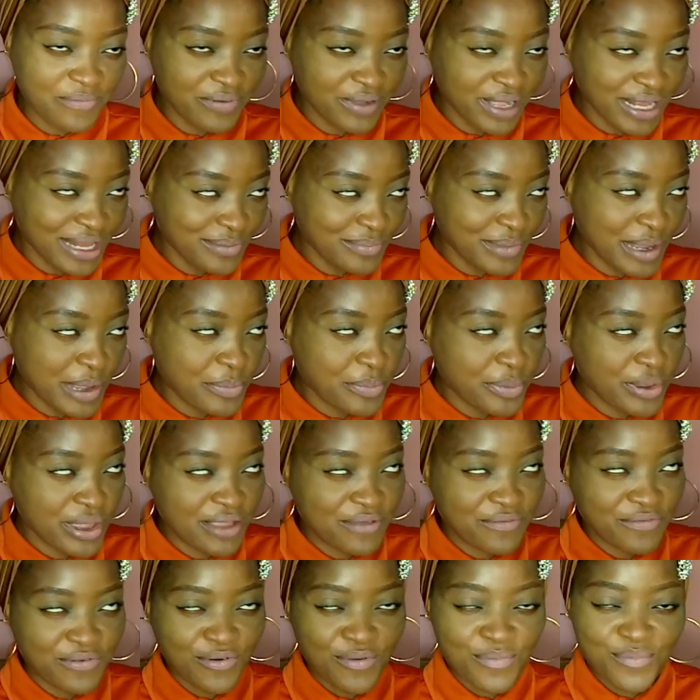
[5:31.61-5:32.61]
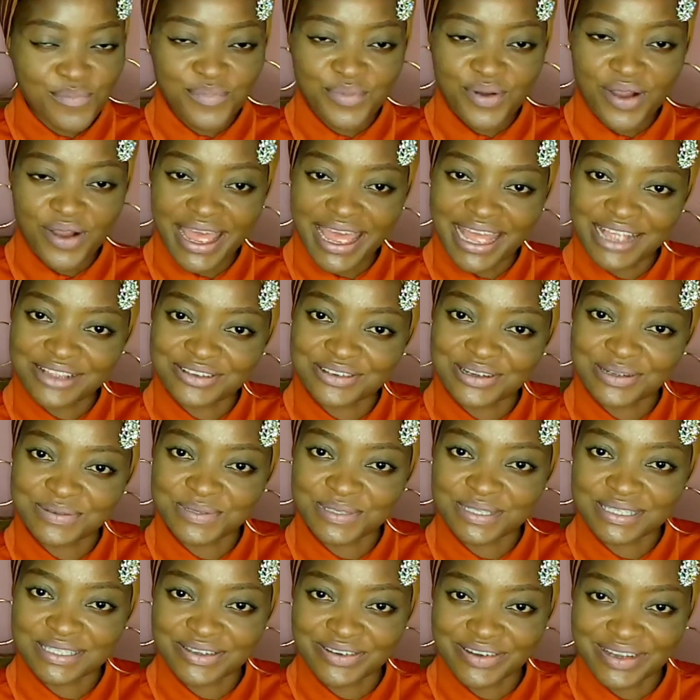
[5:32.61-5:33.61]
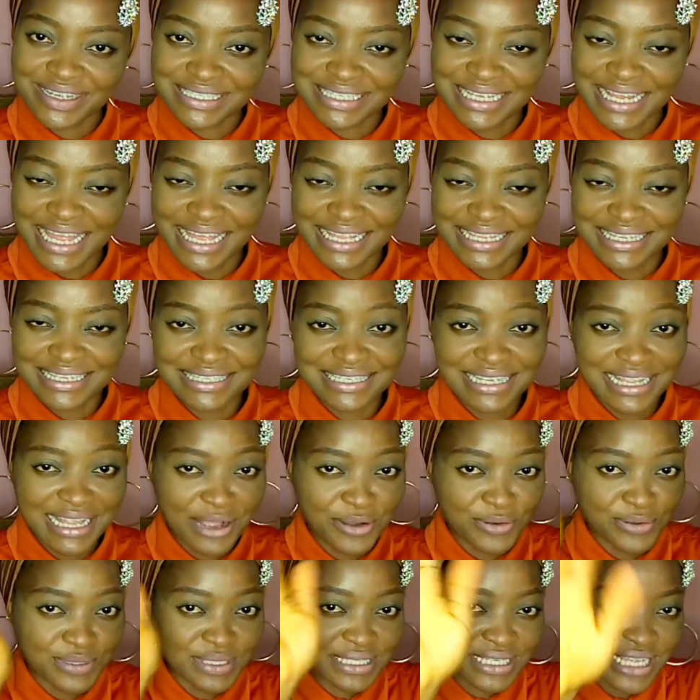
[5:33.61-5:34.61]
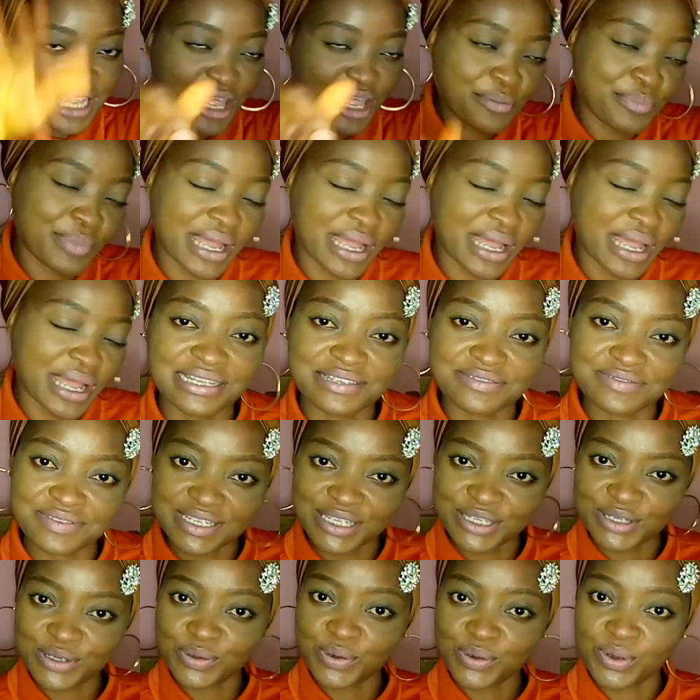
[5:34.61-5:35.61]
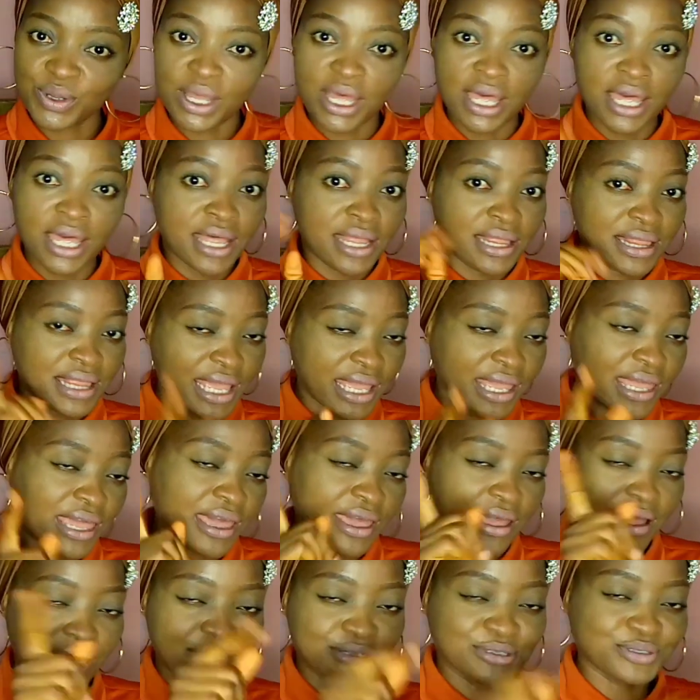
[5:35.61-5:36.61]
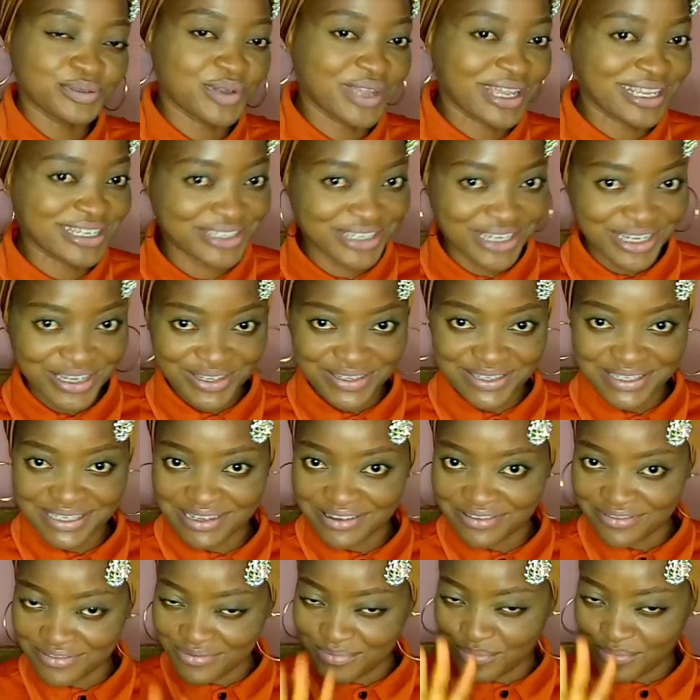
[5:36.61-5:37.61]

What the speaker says: follow my page for more head wrap tutorials like this, and I'll see you in my next video. Take care and do enjoy yourself.